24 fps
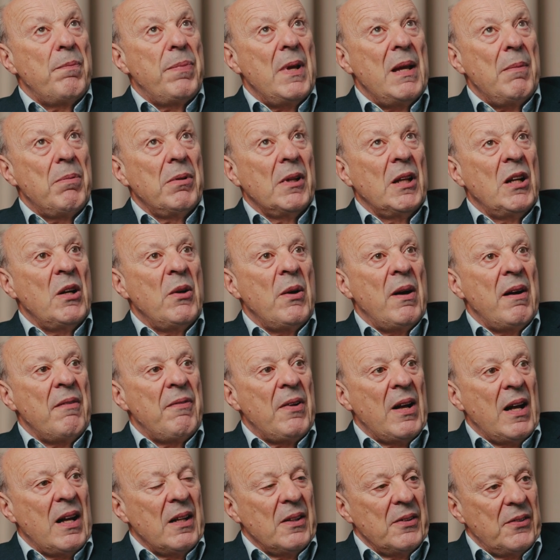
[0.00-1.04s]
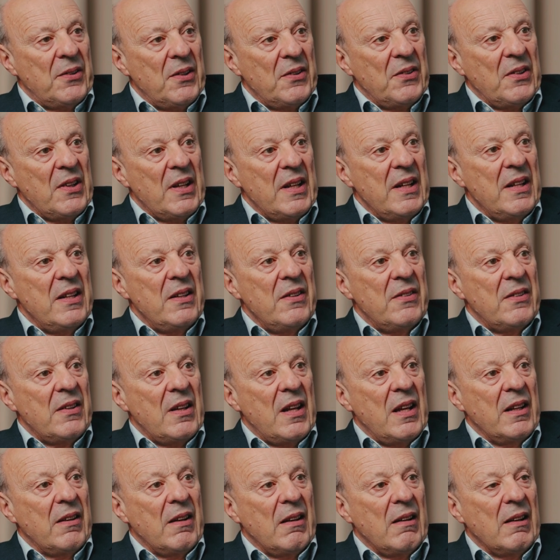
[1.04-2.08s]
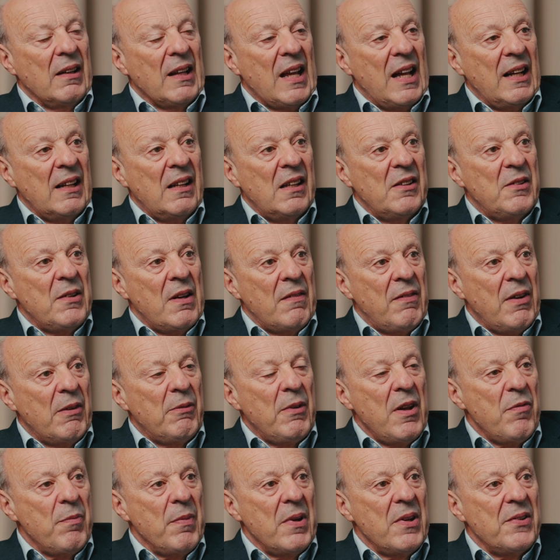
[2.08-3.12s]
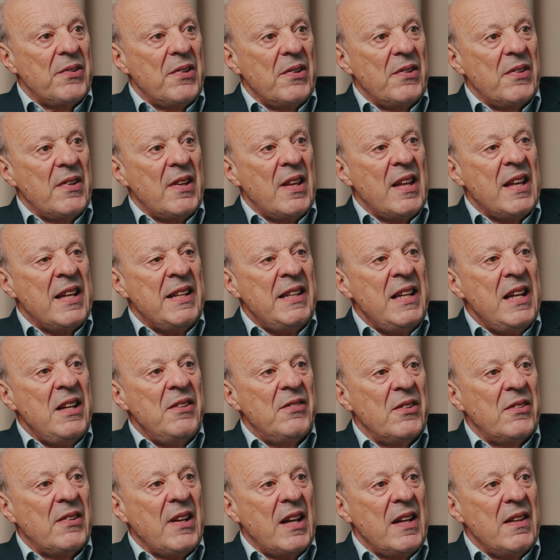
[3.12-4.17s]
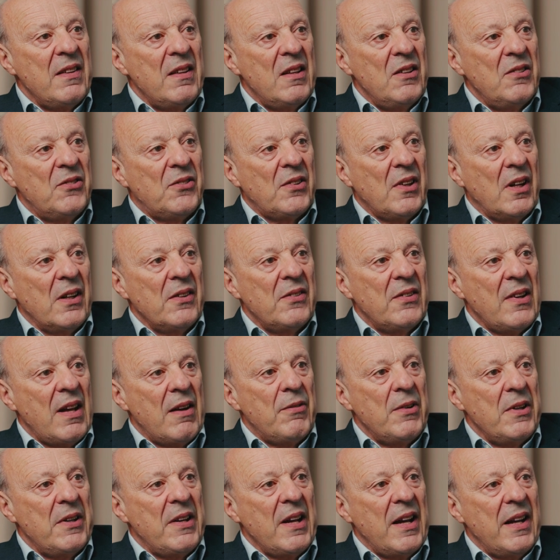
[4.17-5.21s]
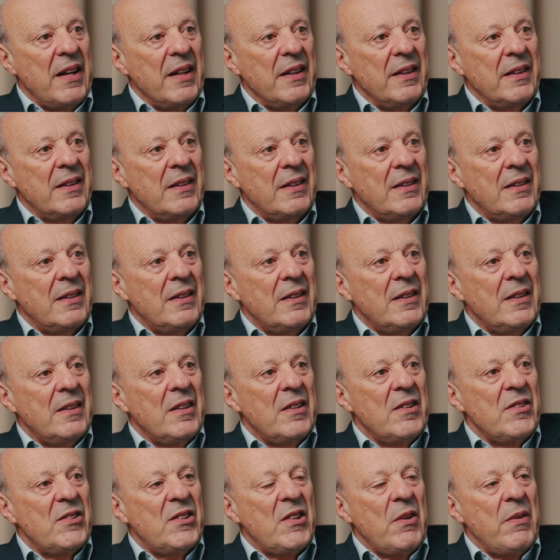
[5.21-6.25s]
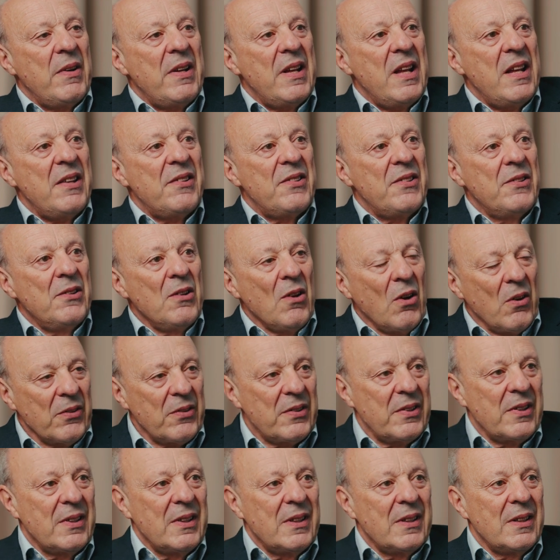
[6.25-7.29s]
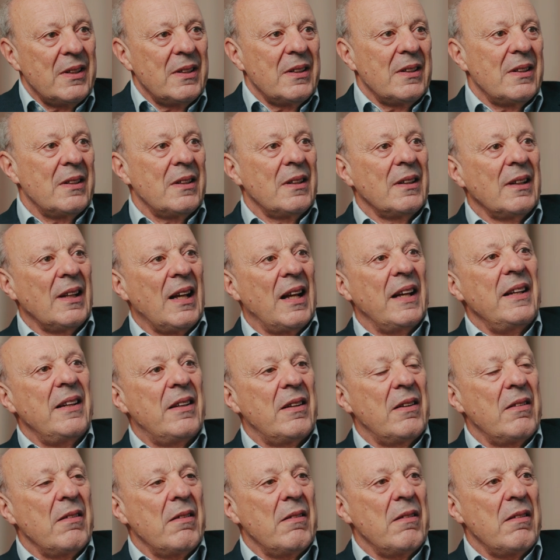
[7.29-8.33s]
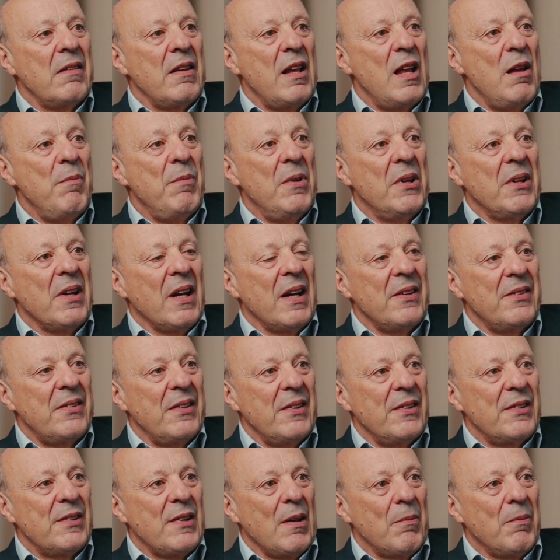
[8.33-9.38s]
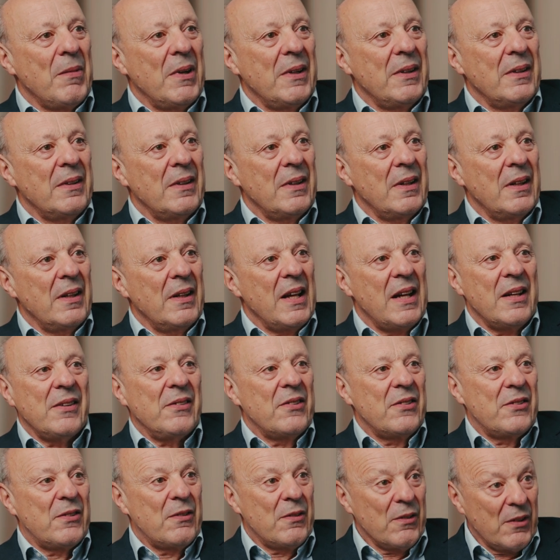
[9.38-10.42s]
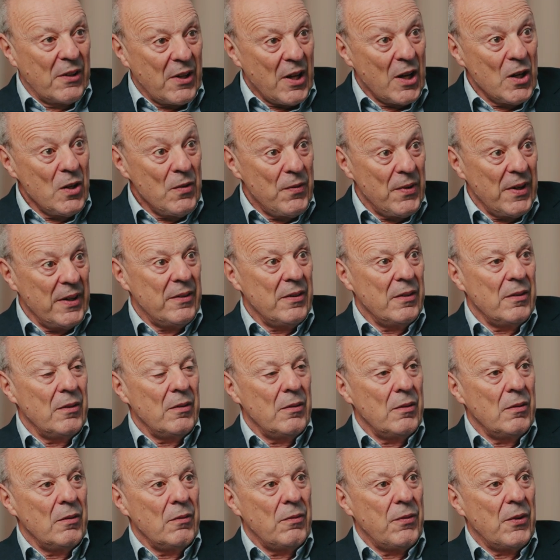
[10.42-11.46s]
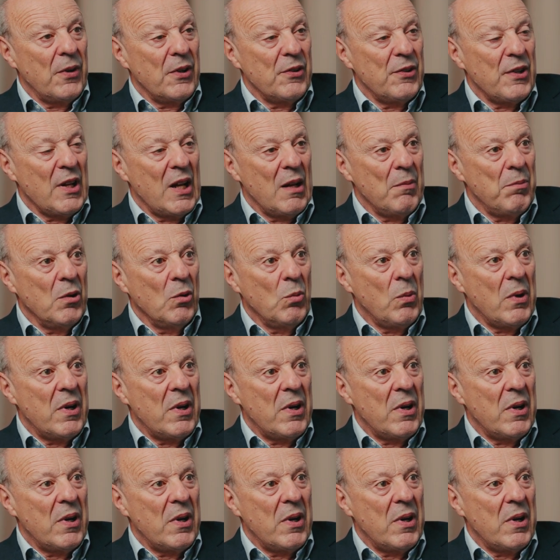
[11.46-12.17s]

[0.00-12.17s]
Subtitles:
people who have heart disease and are likely to have arrhythmias is that they need to take these drugs every day. So it's not like immunizing someone against COVID, for example,